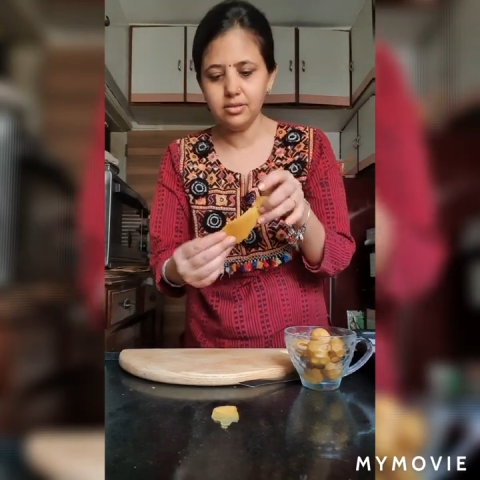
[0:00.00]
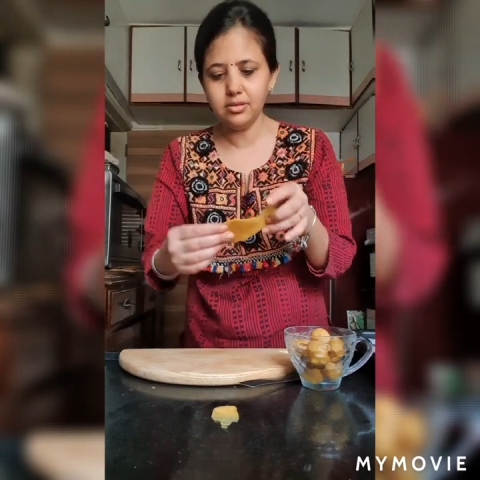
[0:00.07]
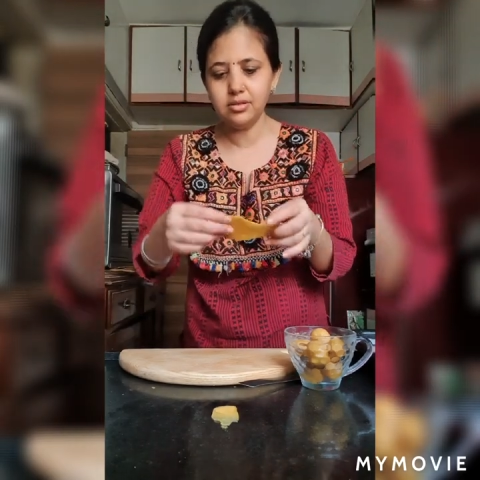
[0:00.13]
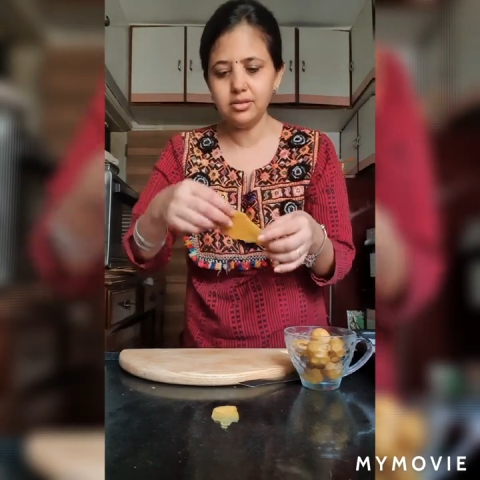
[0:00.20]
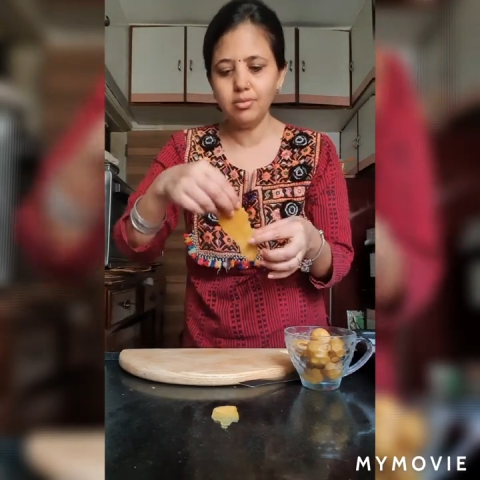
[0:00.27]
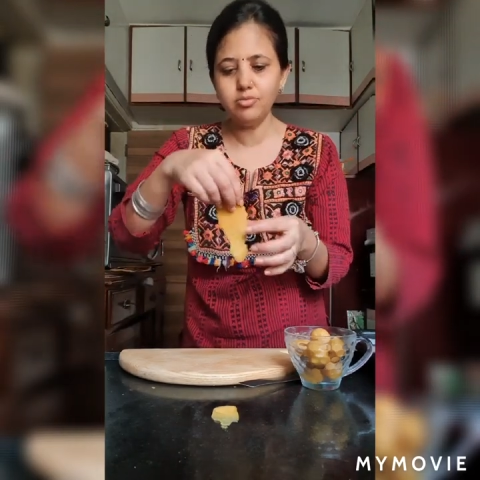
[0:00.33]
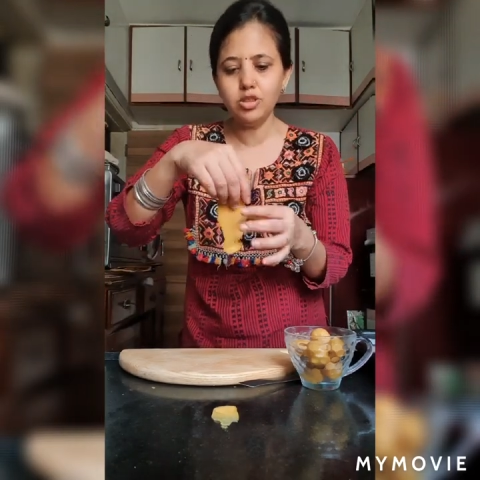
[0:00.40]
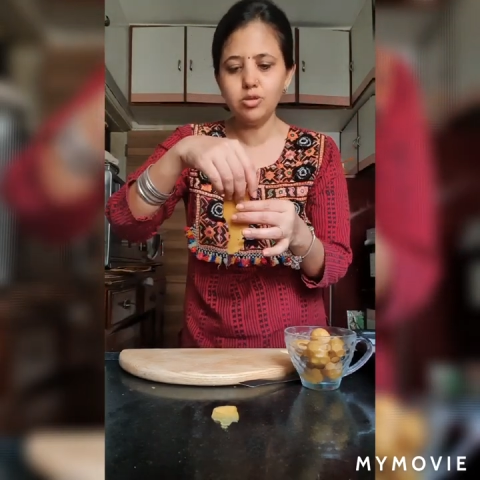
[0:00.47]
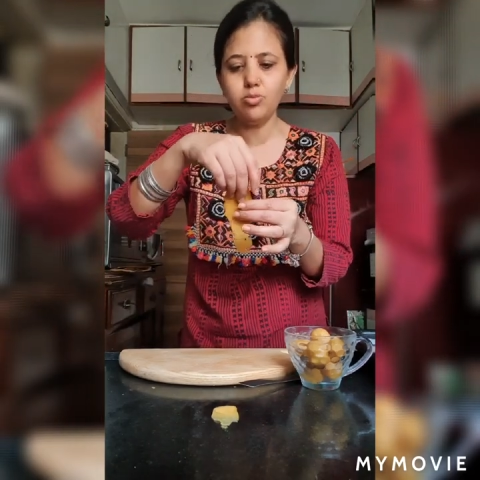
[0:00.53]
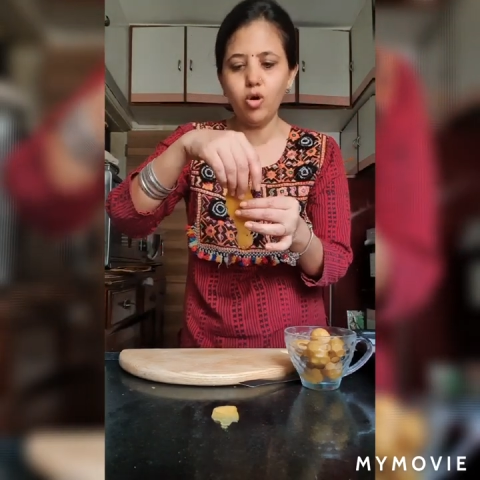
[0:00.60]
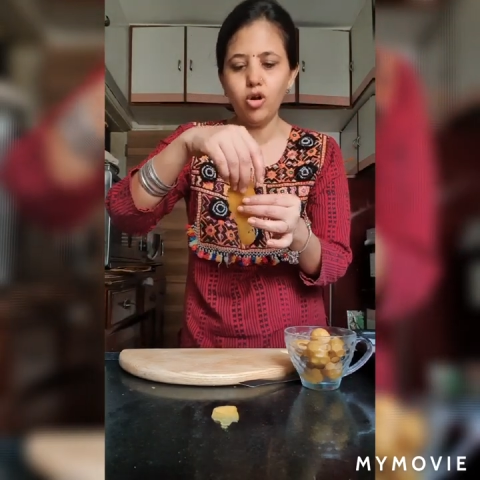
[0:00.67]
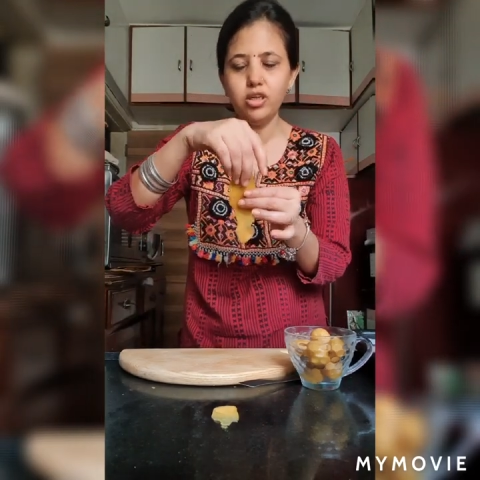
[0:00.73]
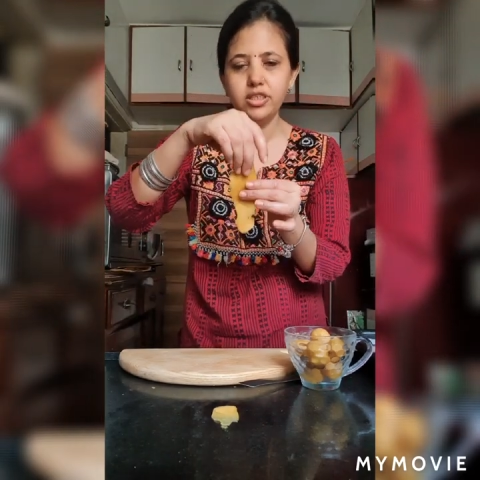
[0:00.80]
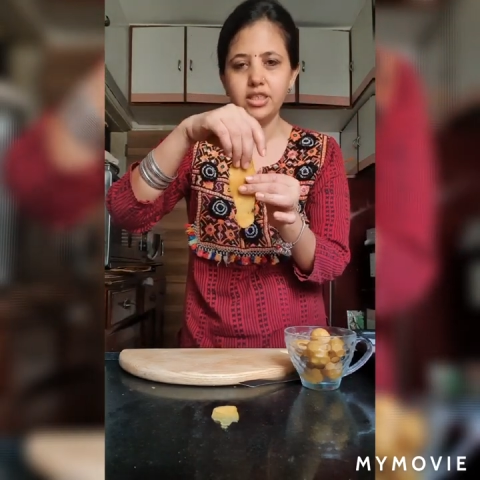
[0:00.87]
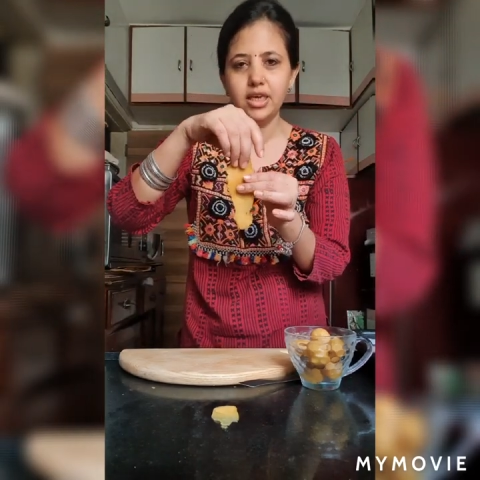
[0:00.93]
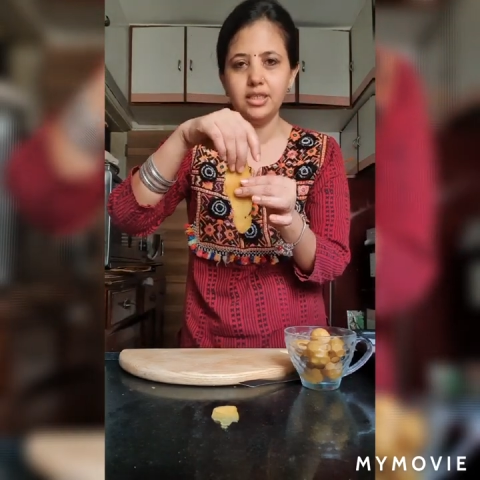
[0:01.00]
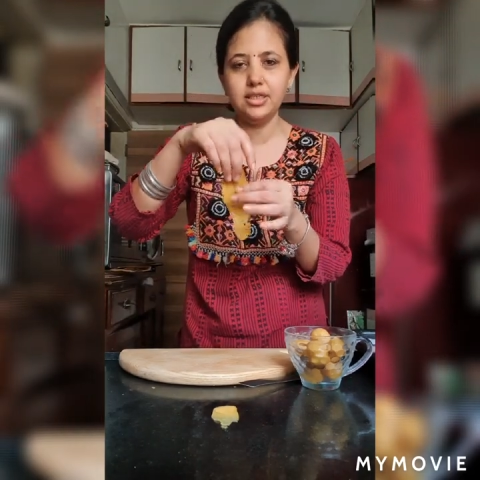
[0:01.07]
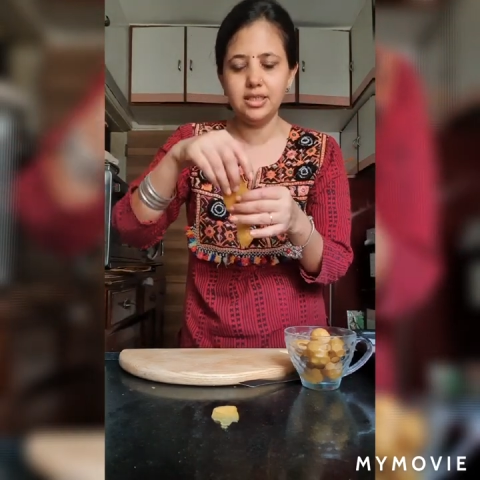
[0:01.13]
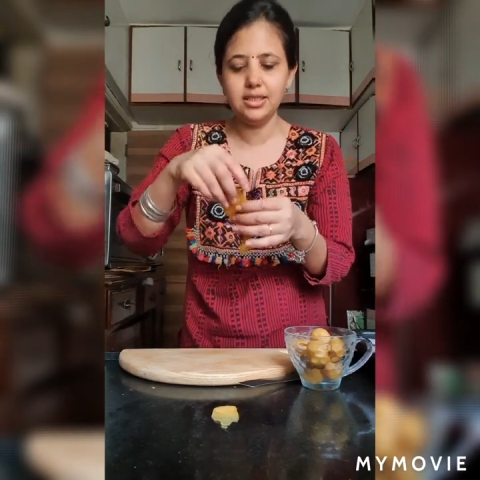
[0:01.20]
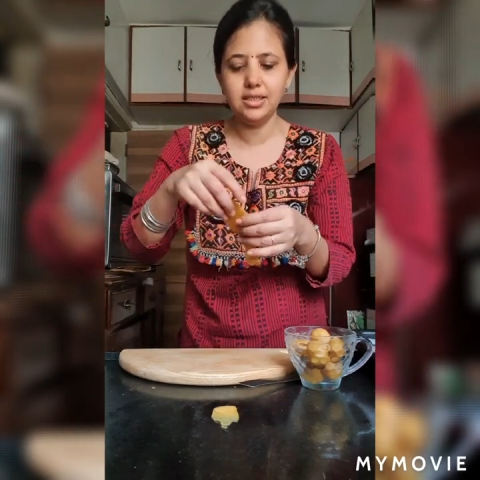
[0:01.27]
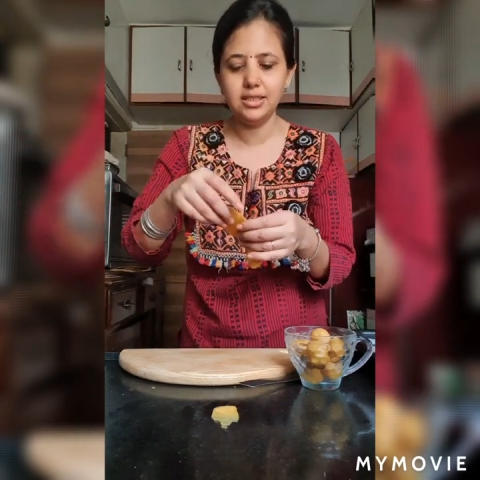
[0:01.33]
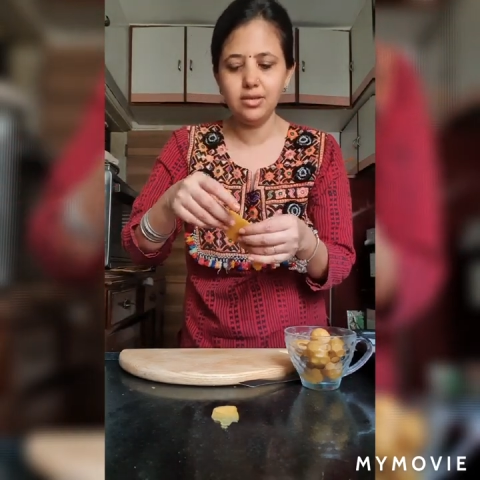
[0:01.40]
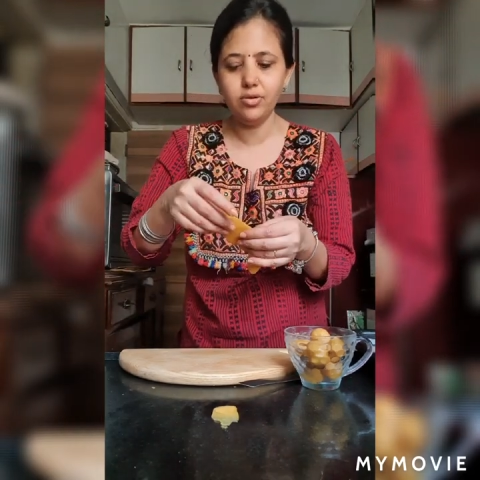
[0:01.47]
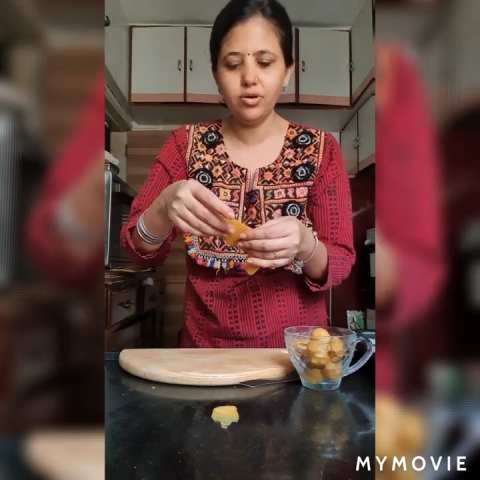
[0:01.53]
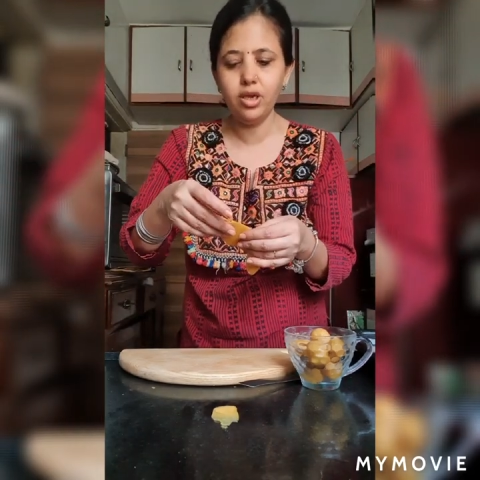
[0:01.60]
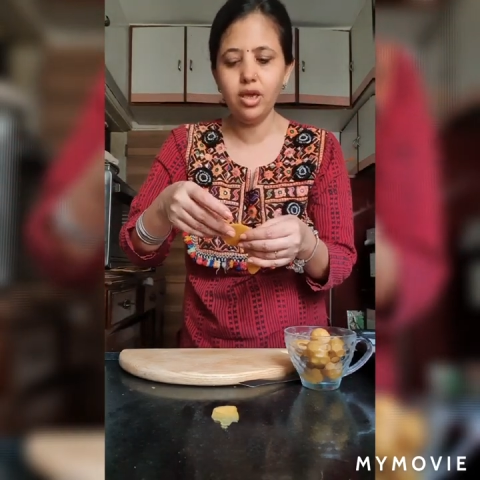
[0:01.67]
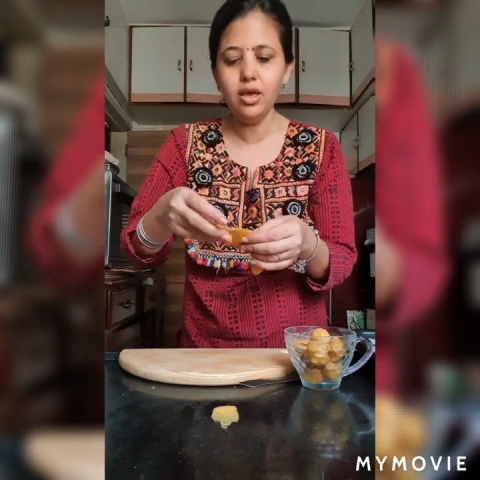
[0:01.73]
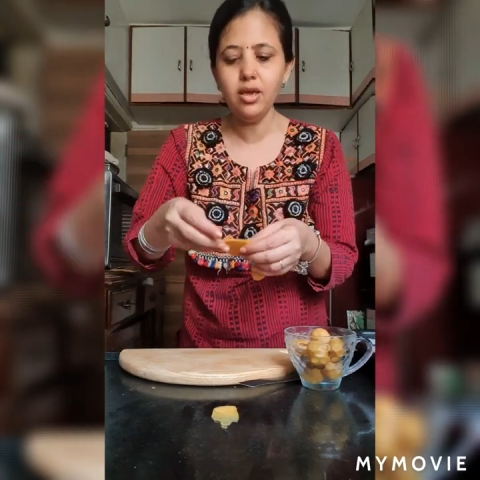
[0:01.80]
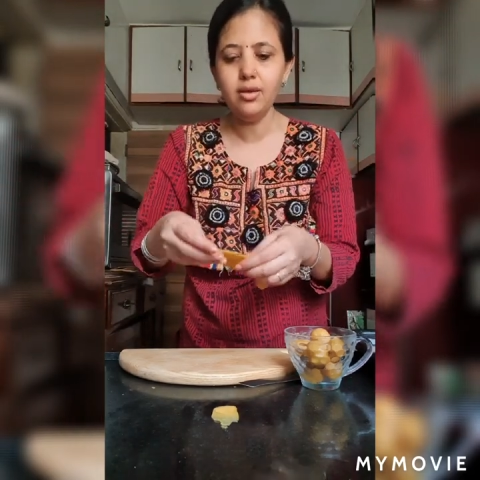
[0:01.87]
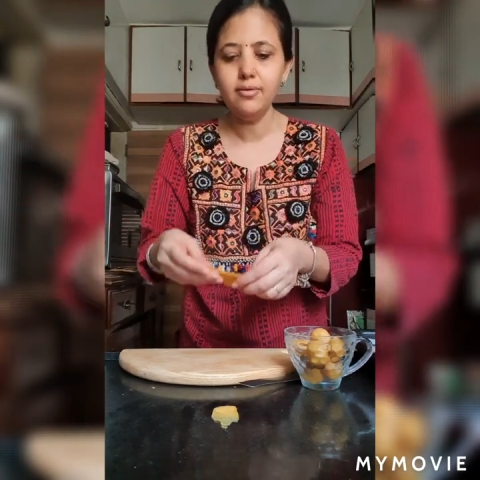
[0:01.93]
some small sizes.
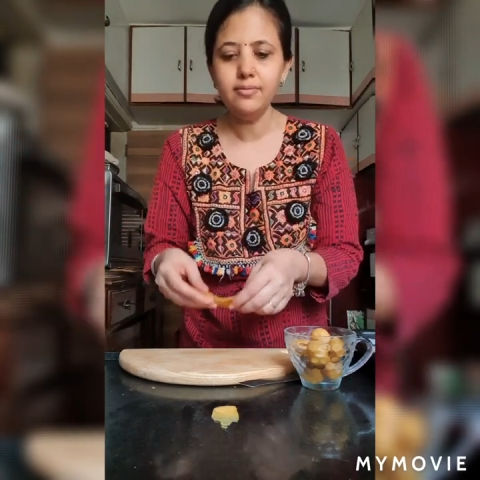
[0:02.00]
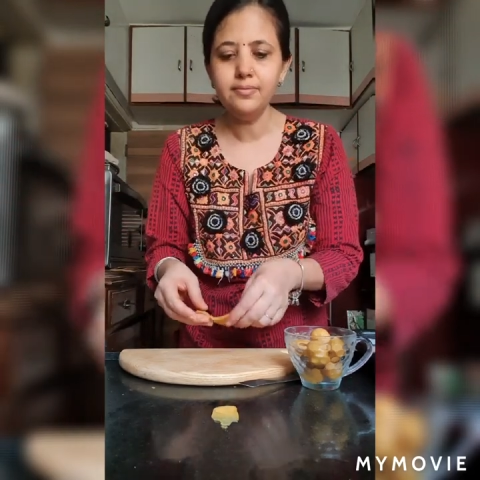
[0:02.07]
Okay,